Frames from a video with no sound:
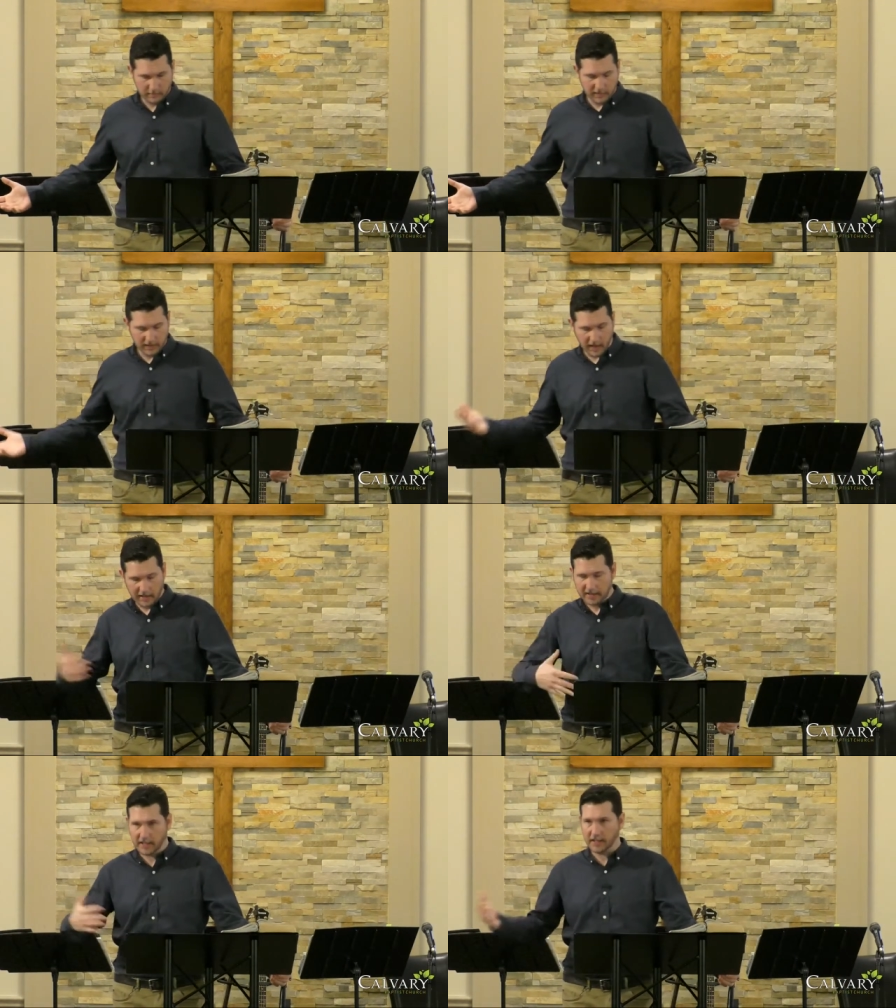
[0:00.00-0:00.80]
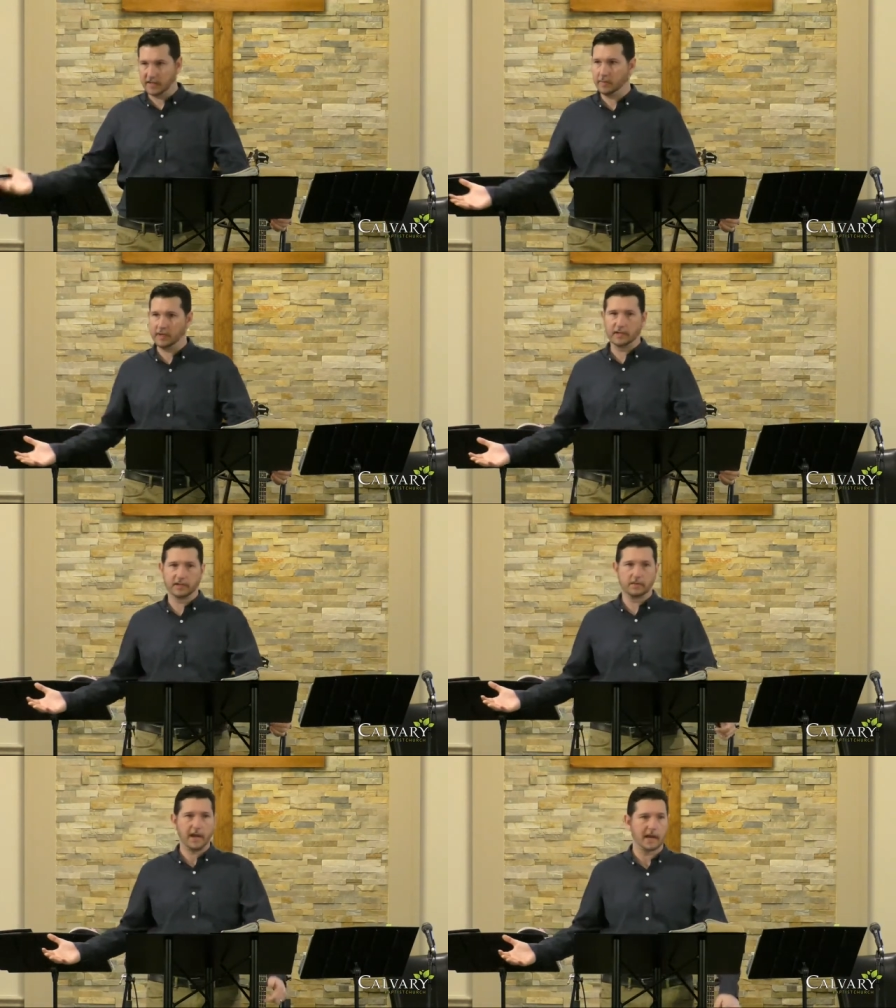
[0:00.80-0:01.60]
It's not insensitive, but it is
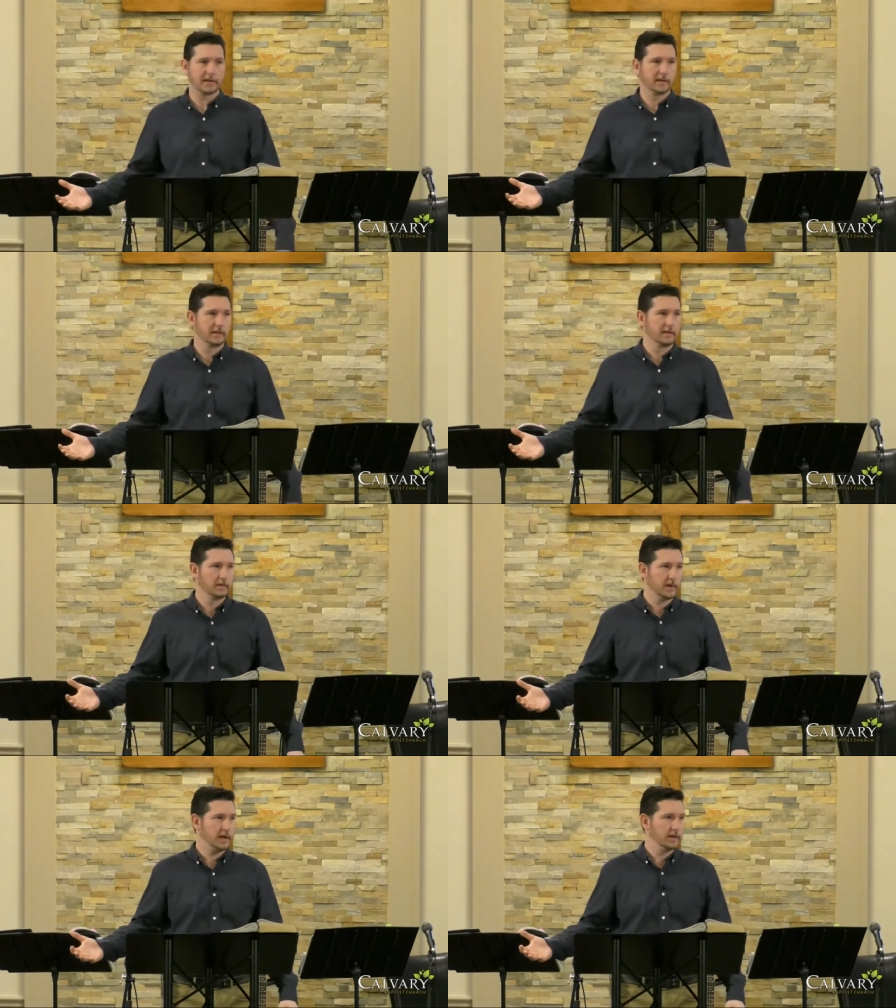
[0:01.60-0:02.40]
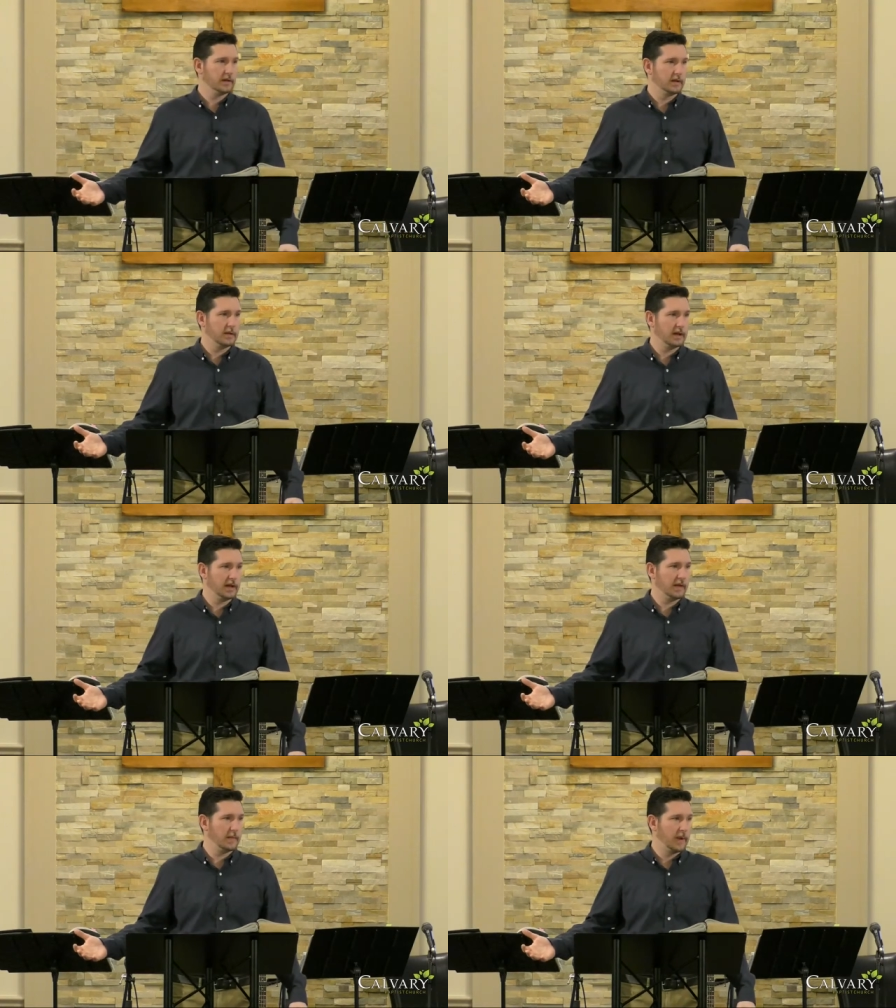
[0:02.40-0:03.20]
direct, right?
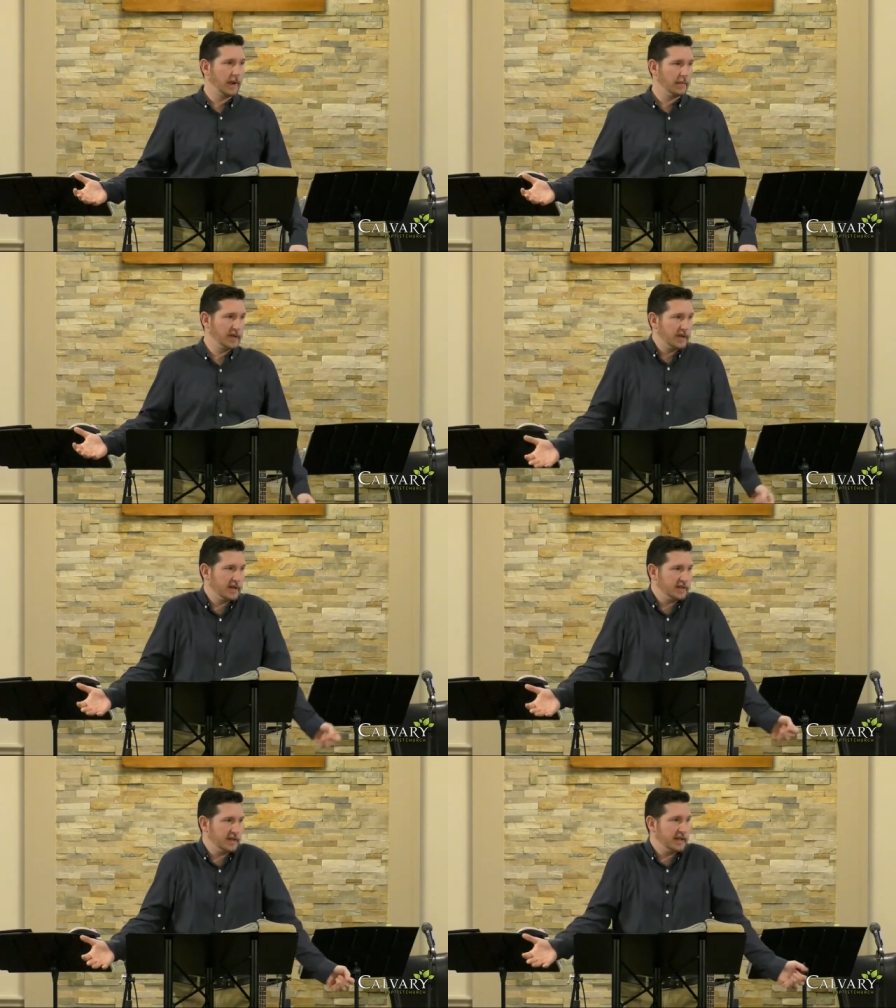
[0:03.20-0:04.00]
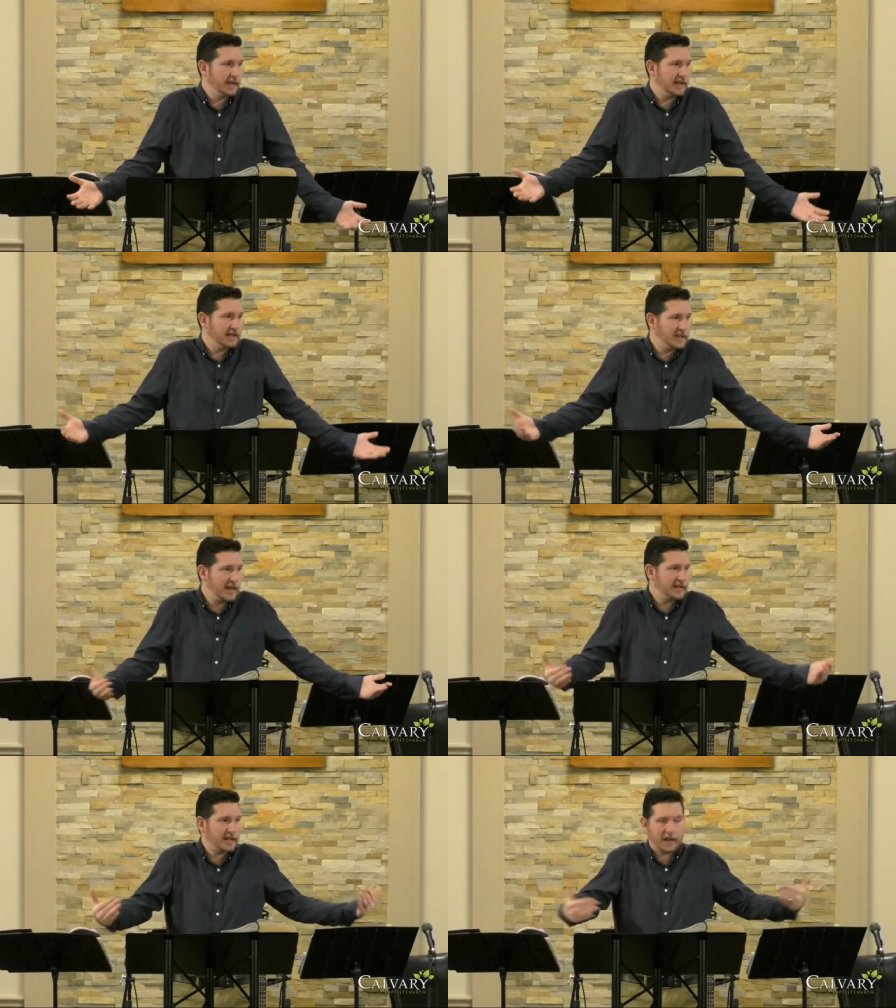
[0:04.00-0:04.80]
Um, because it, it, it
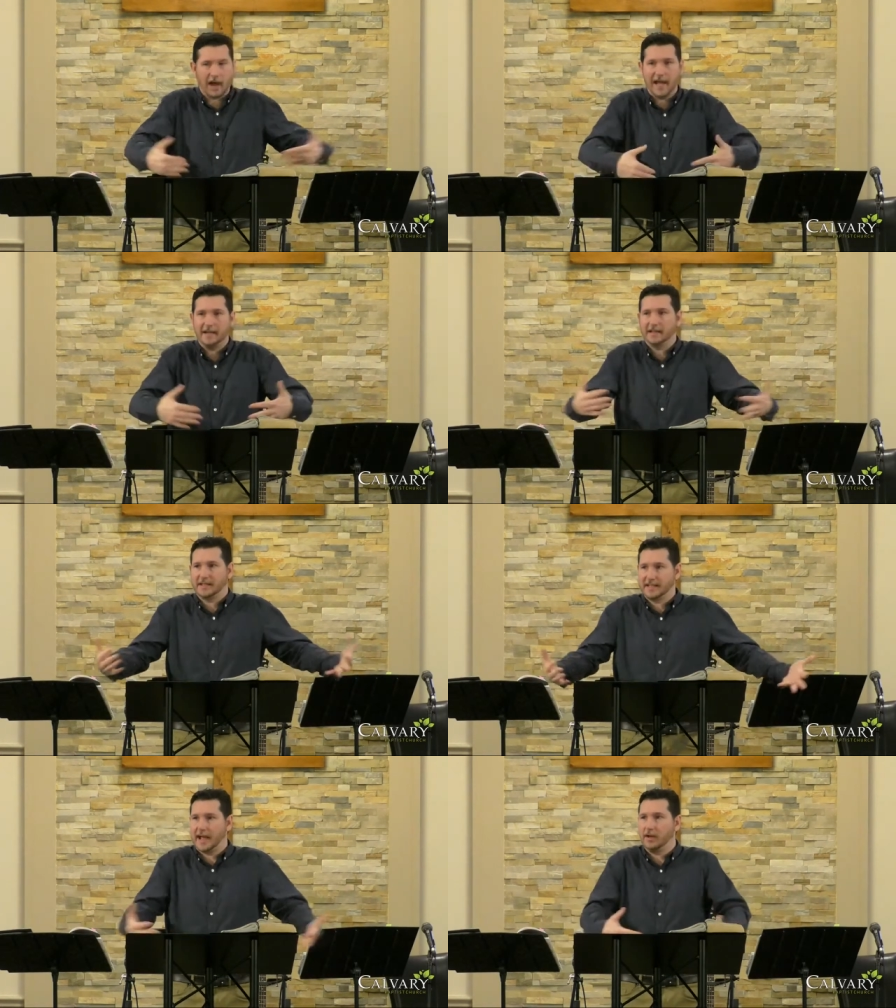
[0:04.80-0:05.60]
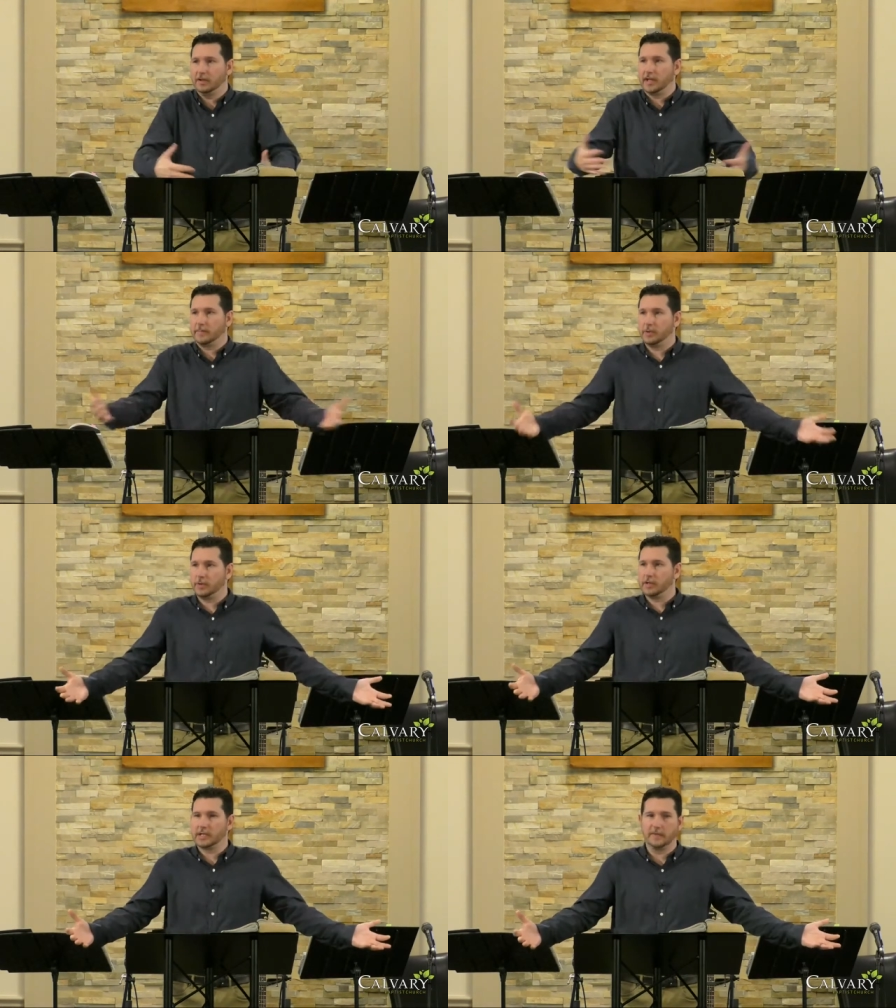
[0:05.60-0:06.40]
does kind of sound like pull
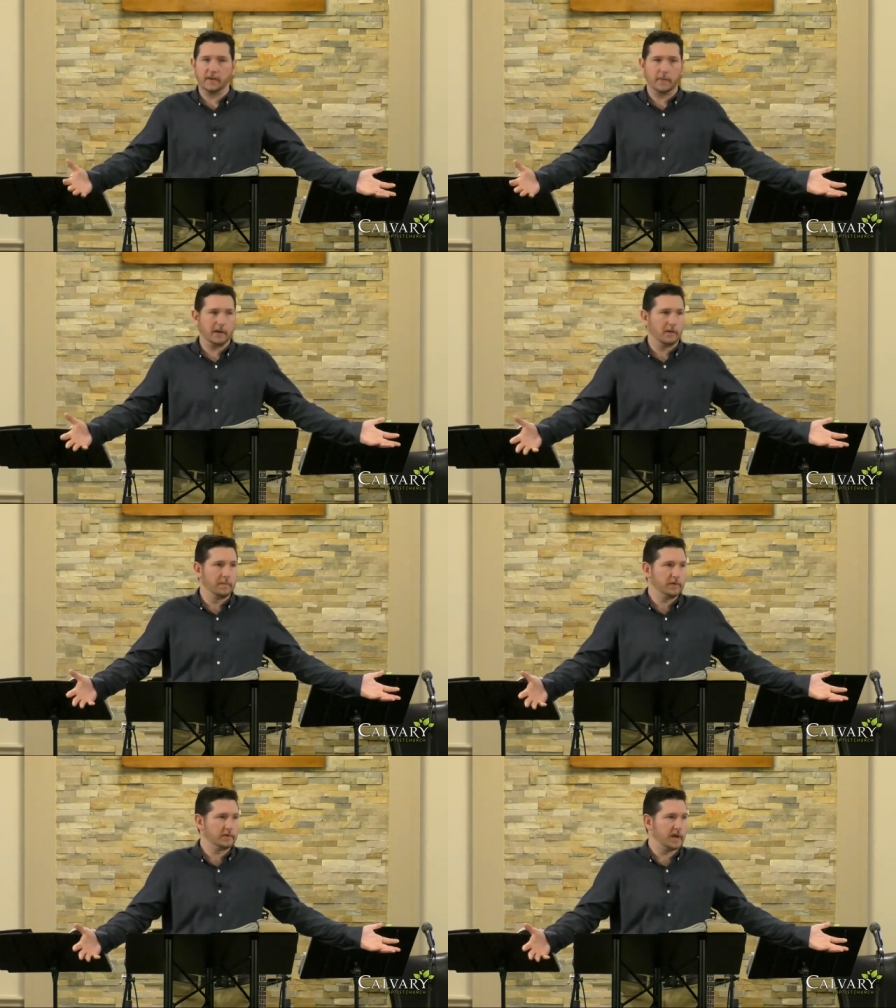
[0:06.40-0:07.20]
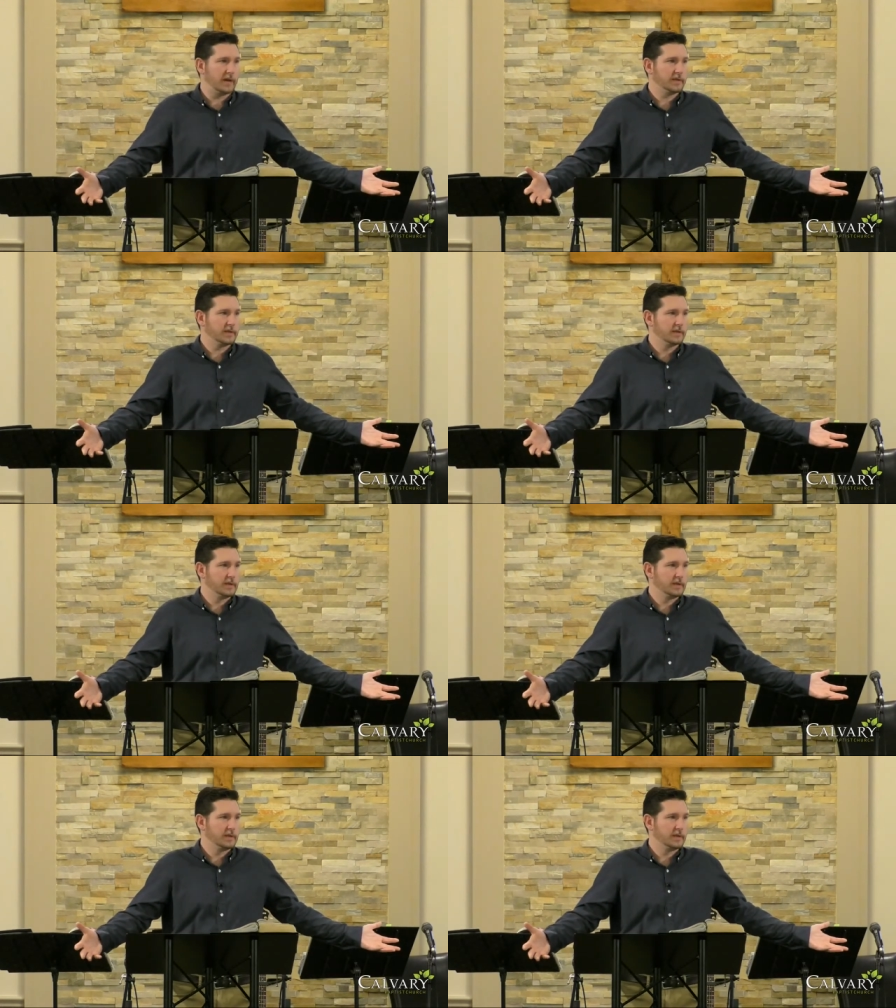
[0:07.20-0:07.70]
yourself up by your own bootstraps